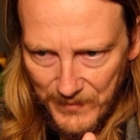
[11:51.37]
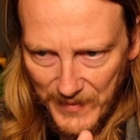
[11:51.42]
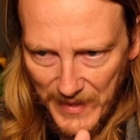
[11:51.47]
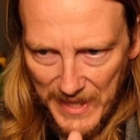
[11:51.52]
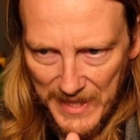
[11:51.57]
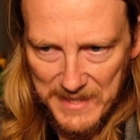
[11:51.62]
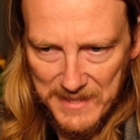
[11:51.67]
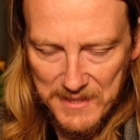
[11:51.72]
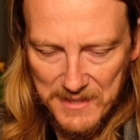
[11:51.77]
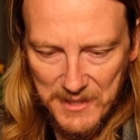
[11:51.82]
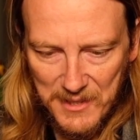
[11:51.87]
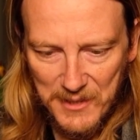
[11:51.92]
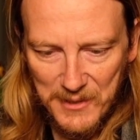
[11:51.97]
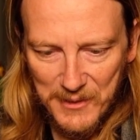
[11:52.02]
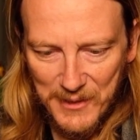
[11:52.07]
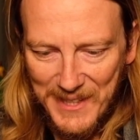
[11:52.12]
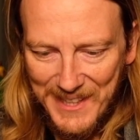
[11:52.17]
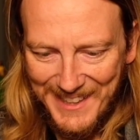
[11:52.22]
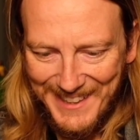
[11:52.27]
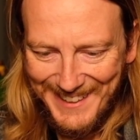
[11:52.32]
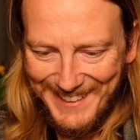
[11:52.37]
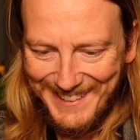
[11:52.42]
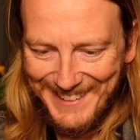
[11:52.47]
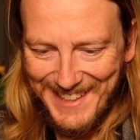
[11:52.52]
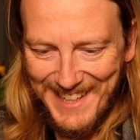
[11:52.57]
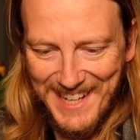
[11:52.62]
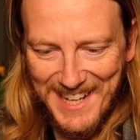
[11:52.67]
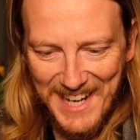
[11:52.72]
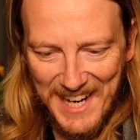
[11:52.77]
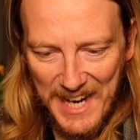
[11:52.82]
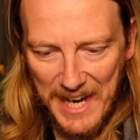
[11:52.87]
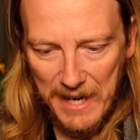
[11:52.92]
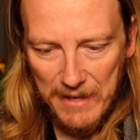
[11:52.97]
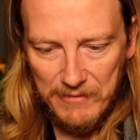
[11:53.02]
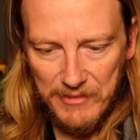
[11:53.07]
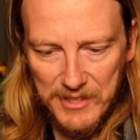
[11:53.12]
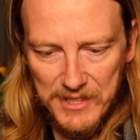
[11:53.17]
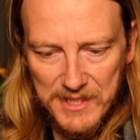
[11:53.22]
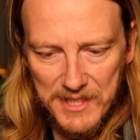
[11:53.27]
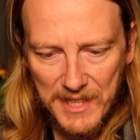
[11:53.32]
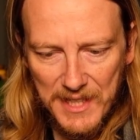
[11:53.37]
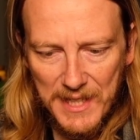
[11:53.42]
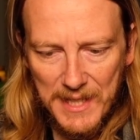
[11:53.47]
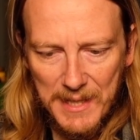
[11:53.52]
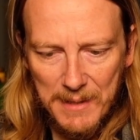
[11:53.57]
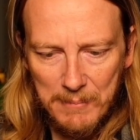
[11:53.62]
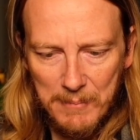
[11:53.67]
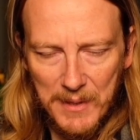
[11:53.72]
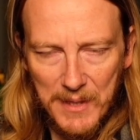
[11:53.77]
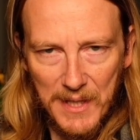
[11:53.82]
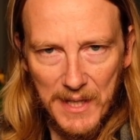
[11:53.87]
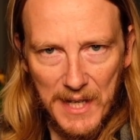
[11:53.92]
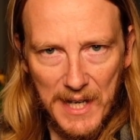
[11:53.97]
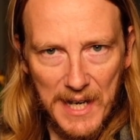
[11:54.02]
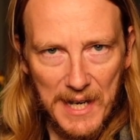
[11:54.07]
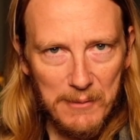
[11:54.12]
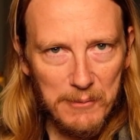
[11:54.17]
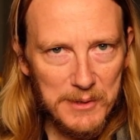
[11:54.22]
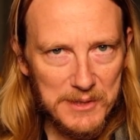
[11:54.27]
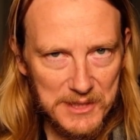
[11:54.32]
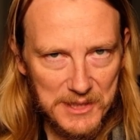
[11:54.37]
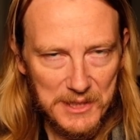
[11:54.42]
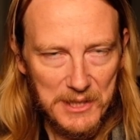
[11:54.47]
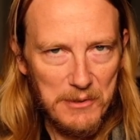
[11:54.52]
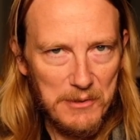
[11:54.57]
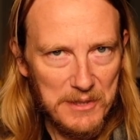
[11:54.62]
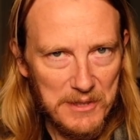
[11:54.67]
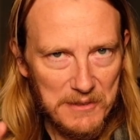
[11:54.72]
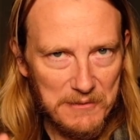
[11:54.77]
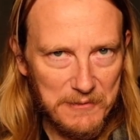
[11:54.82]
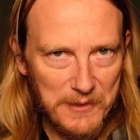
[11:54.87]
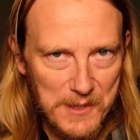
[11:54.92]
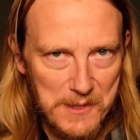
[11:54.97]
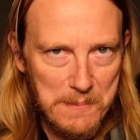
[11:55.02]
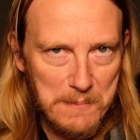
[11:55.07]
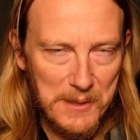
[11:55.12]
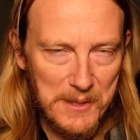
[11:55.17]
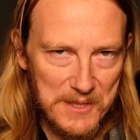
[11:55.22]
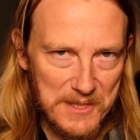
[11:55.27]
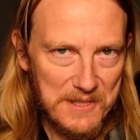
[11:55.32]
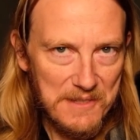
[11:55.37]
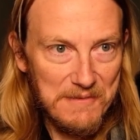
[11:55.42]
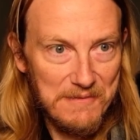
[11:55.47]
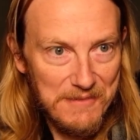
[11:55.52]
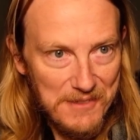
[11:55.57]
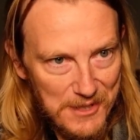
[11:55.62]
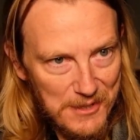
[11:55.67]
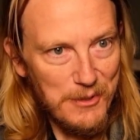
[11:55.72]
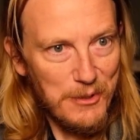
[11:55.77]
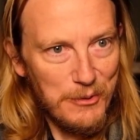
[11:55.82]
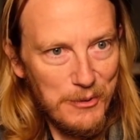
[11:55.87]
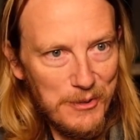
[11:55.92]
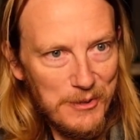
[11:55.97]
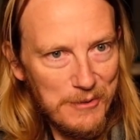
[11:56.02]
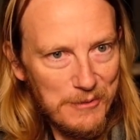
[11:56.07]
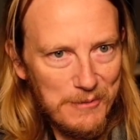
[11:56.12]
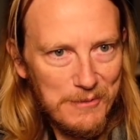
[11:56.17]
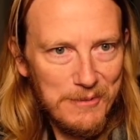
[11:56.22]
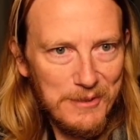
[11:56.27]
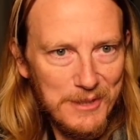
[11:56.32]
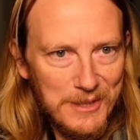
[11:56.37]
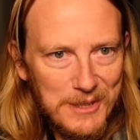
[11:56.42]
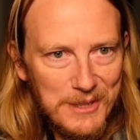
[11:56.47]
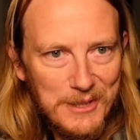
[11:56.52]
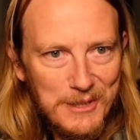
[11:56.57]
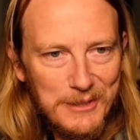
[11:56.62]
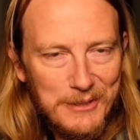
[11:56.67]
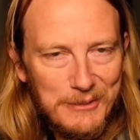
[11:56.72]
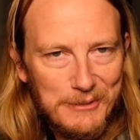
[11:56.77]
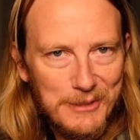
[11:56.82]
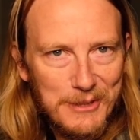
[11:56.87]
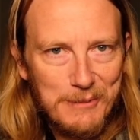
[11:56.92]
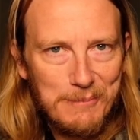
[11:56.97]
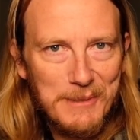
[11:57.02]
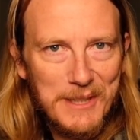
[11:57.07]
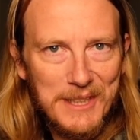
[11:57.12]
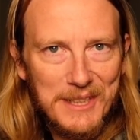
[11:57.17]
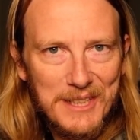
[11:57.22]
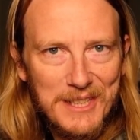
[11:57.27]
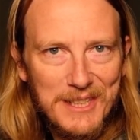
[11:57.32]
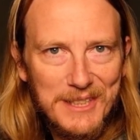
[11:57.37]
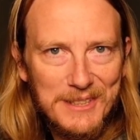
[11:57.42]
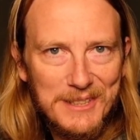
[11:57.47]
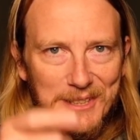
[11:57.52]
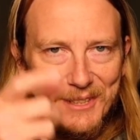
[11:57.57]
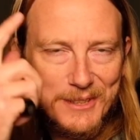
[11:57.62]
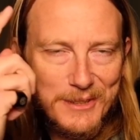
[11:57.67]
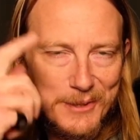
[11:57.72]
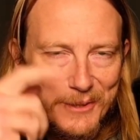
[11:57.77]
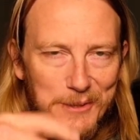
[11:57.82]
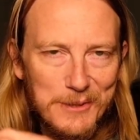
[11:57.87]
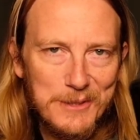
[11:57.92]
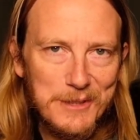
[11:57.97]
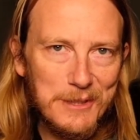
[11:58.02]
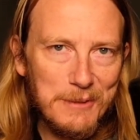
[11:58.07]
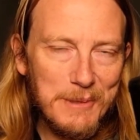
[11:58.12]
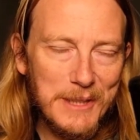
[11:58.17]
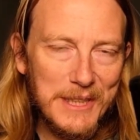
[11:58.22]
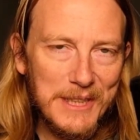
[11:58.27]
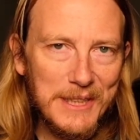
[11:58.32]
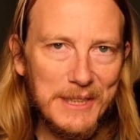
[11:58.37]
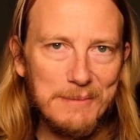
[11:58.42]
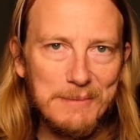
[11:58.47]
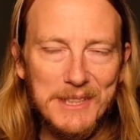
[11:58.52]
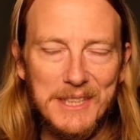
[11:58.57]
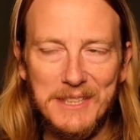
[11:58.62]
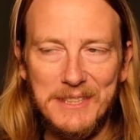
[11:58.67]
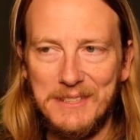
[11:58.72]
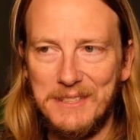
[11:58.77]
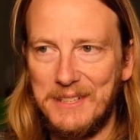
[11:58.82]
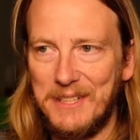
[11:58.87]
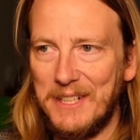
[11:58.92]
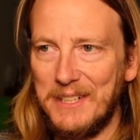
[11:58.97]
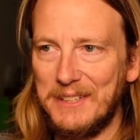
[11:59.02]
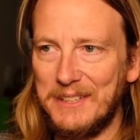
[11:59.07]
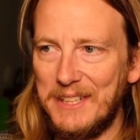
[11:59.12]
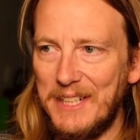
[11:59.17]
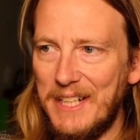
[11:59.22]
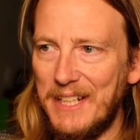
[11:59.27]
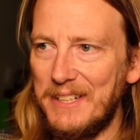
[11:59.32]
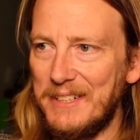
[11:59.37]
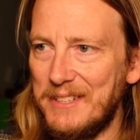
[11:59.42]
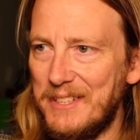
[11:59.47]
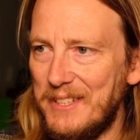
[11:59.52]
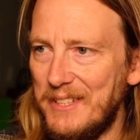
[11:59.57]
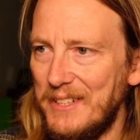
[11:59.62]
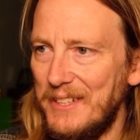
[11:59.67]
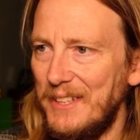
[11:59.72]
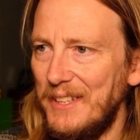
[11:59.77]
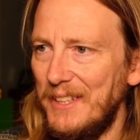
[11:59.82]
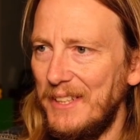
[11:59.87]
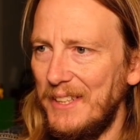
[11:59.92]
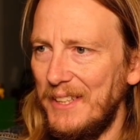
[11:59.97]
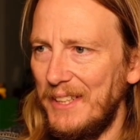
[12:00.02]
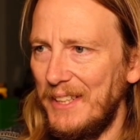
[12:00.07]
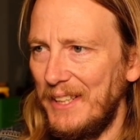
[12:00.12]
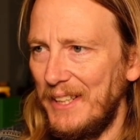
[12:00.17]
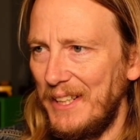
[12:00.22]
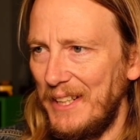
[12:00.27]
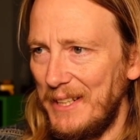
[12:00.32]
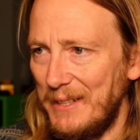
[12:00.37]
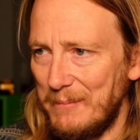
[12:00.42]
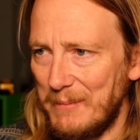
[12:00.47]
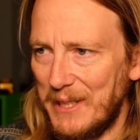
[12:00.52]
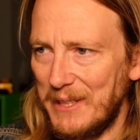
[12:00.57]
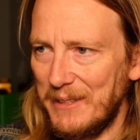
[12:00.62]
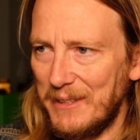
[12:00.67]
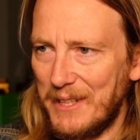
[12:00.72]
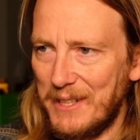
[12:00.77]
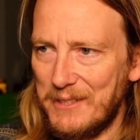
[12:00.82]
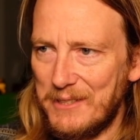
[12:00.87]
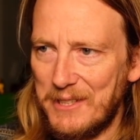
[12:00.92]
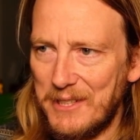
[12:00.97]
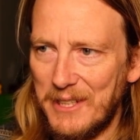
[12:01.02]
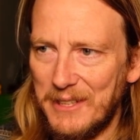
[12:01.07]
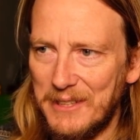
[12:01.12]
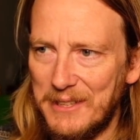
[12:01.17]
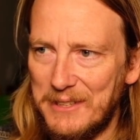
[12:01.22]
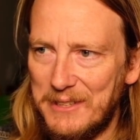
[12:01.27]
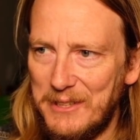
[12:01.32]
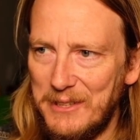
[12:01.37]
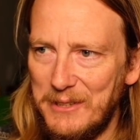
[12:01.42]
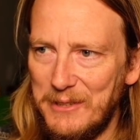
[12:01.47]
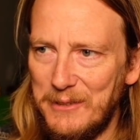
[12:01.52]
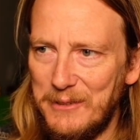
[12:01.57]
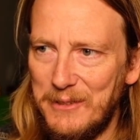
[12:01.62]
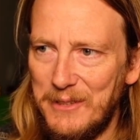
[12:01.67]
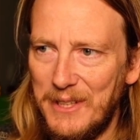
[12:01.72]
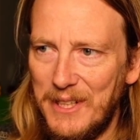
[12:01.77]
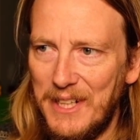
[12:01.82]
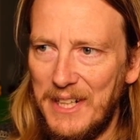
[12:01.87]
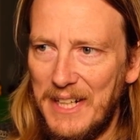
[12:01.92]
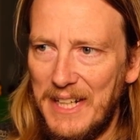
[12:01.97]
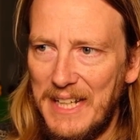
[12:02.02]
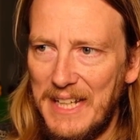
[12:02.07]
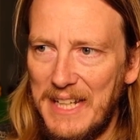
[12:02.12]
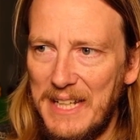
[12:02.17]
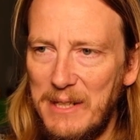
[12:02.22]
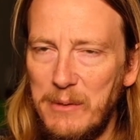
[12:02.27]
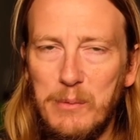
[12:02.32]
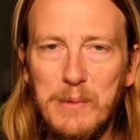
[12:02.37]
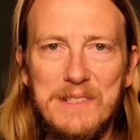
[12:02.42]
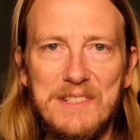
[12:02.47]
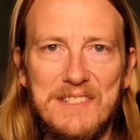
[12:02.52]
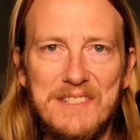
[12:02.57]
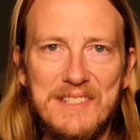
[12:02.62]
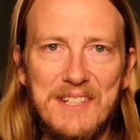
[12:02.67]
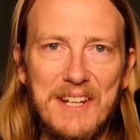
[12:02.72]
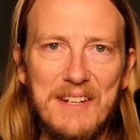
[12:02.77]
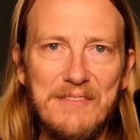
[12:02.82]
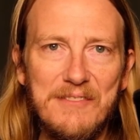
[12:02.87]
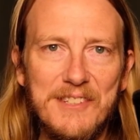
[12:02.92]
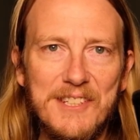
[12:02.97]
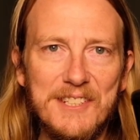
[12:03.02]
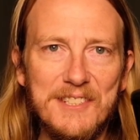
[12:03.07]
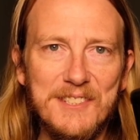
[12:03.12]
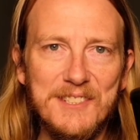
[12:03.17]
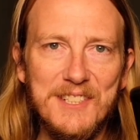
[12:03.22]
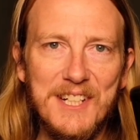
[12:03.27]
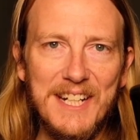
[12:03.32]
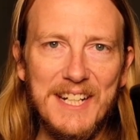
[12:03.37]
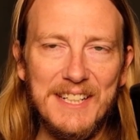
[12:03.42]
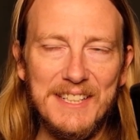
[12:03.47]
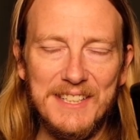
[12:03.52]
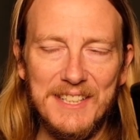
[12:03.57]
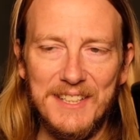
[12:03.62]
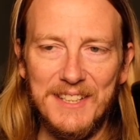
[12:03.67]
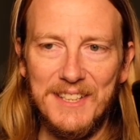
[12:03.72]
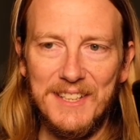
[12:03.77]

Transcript: And so every time I went to go into first-person view with, you know, with my gun to hold somebody up to get the dog tags in Metal Gear Solid 2, it would save the state.